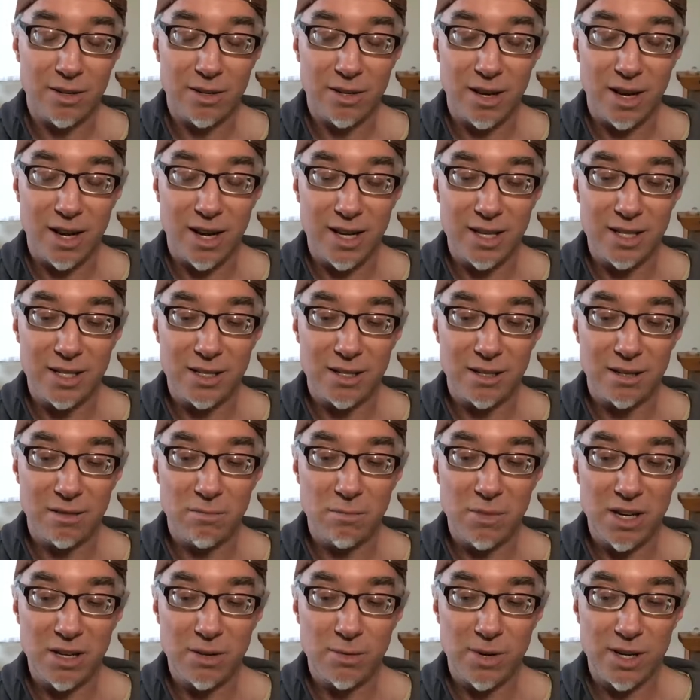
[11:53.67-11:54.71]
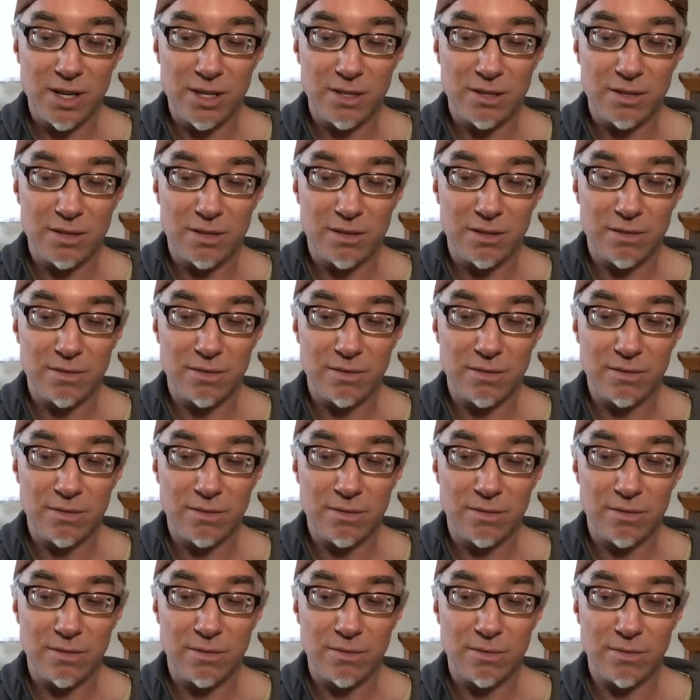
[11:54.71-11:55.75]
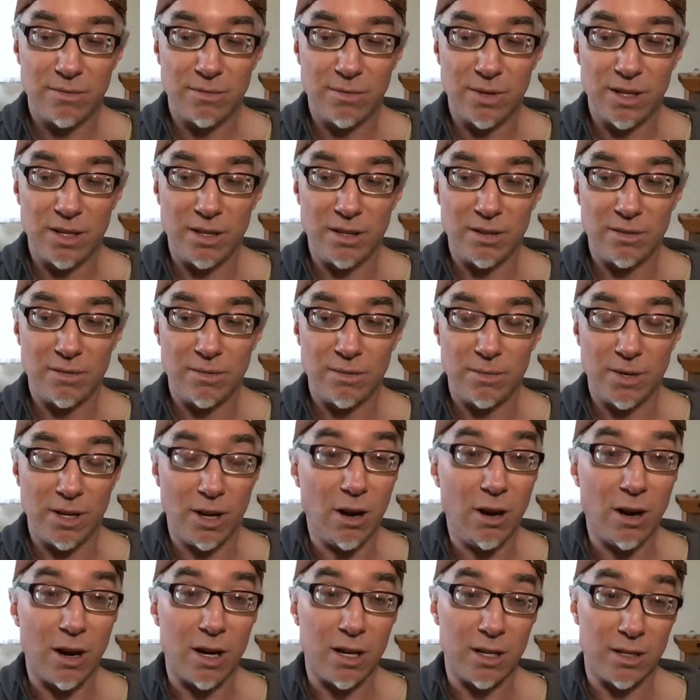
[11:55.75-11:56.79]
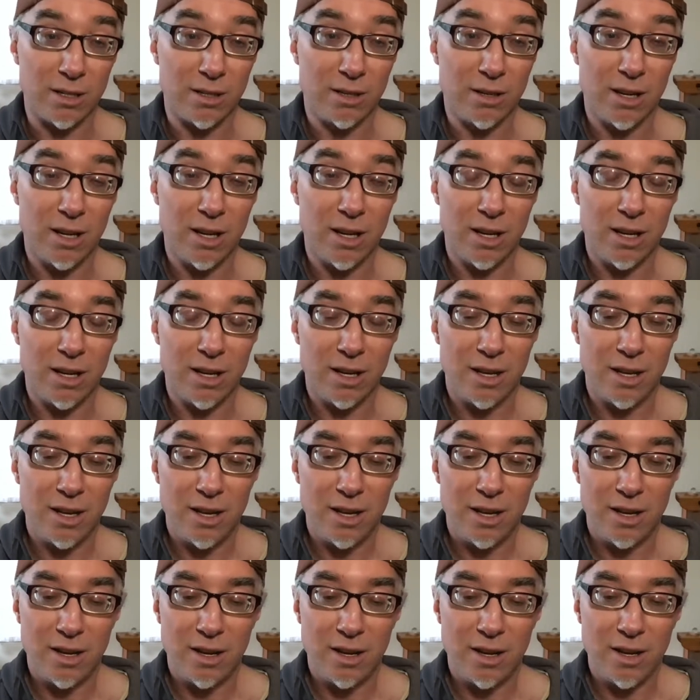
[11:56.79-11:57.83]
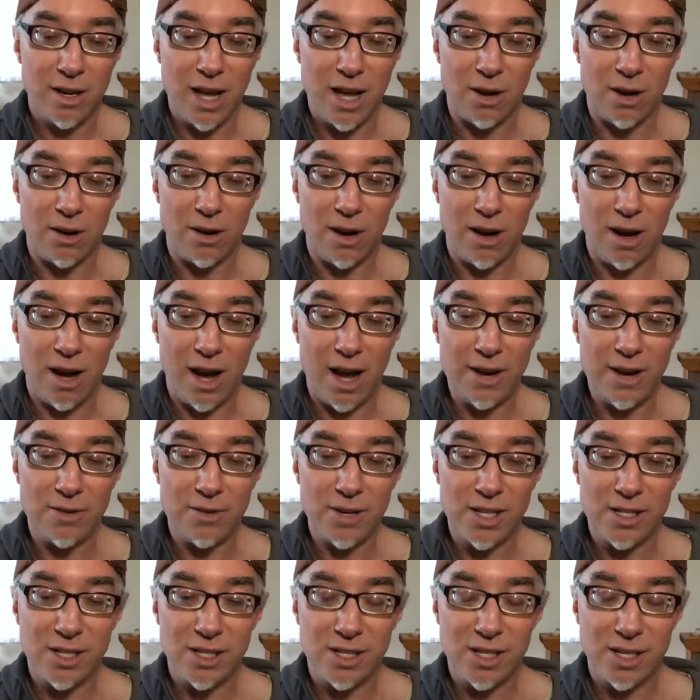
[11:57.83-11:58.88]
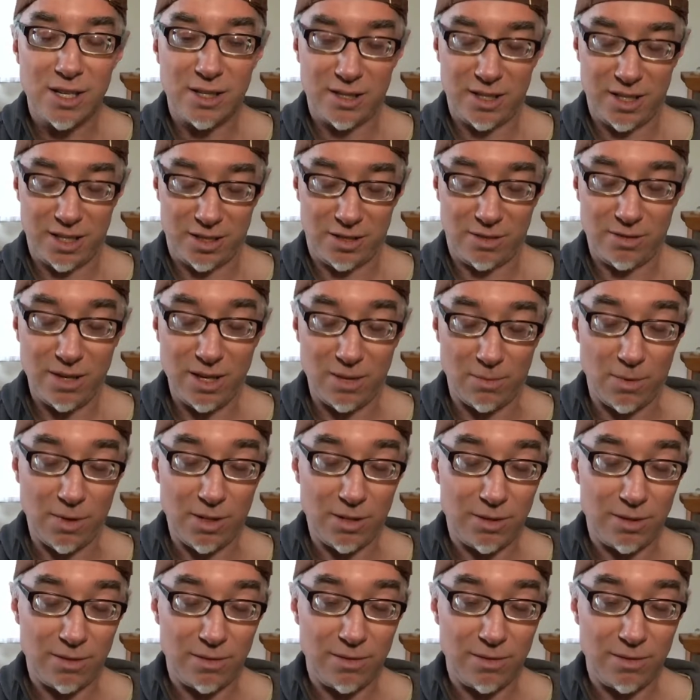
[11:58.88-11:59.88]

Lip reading: And in many ways, we are. Now, I don't necessarily agree with